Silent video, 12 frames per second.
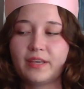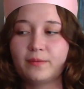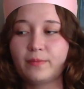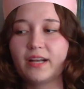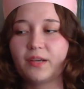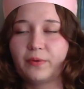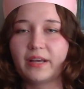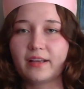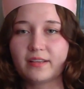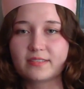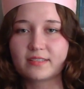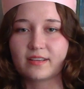In many
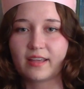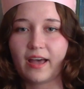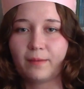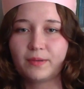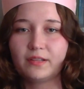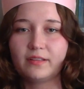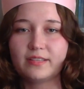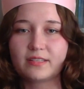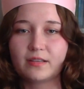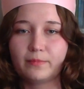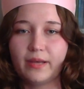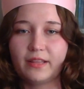ways,
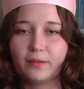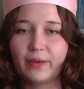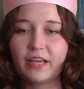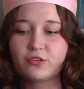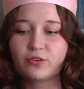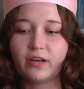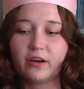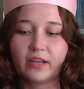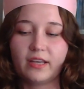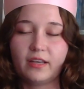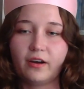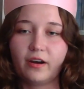capitalism and the
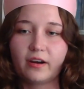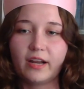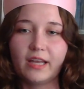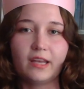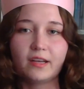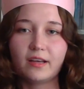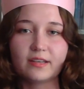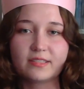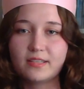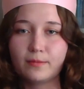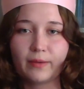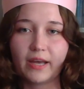patriarchy are in a
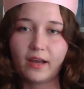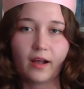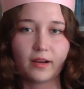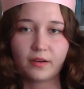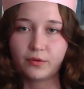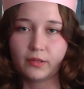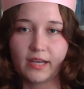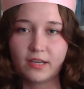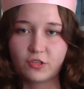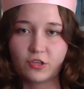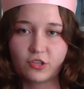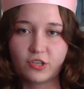symbiotic
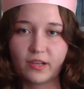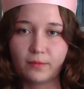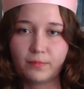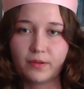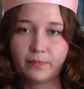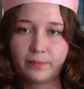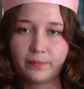relationship,